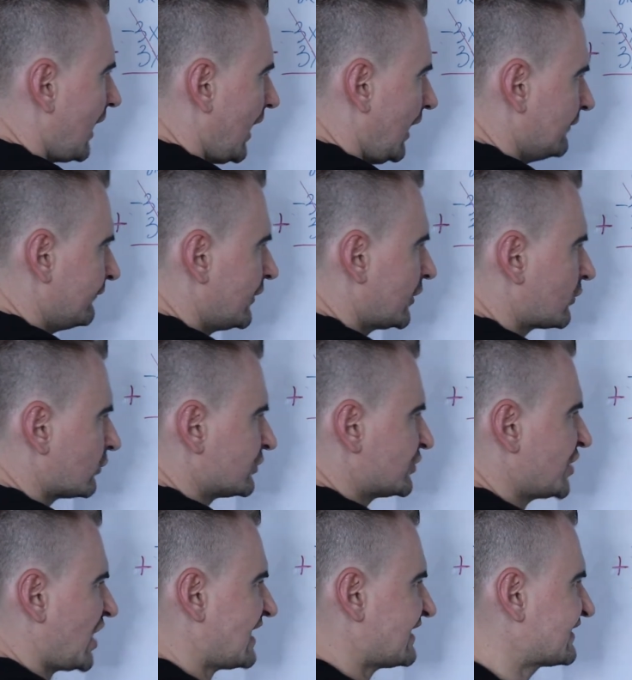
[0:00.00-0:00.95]
and we could
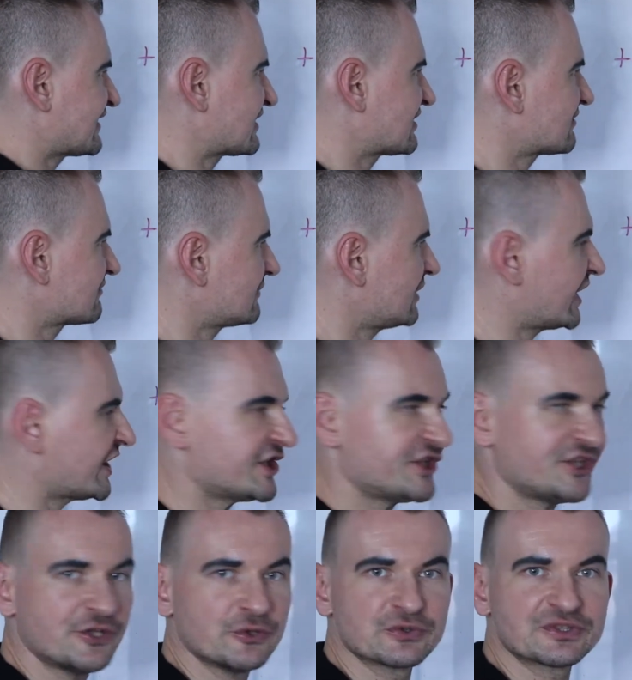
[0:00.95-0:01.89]
just
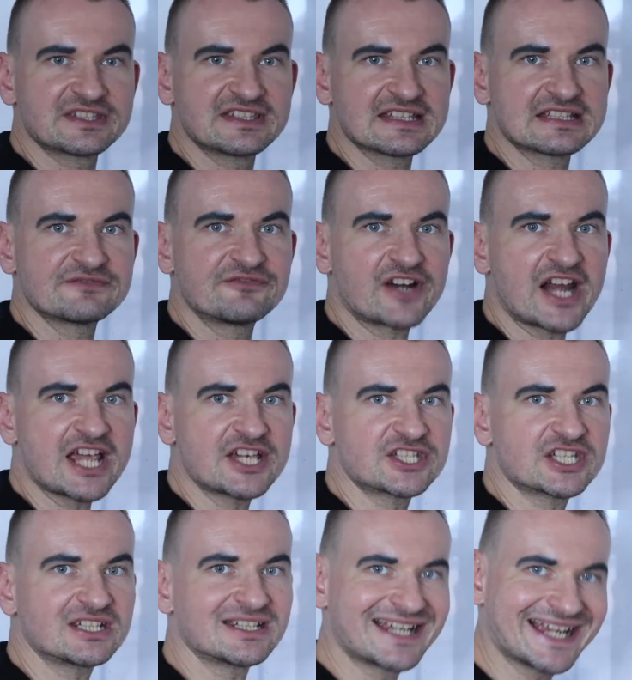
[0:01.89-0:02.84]
reduce this
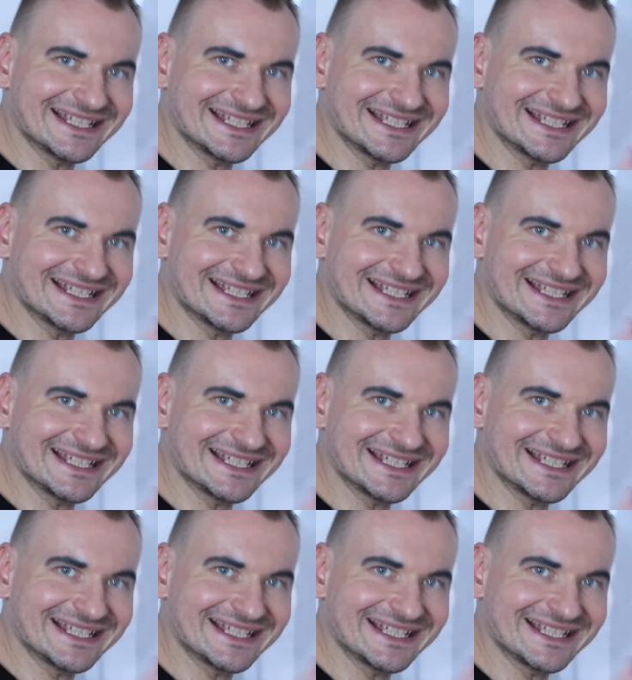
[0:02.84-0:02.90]
fraction,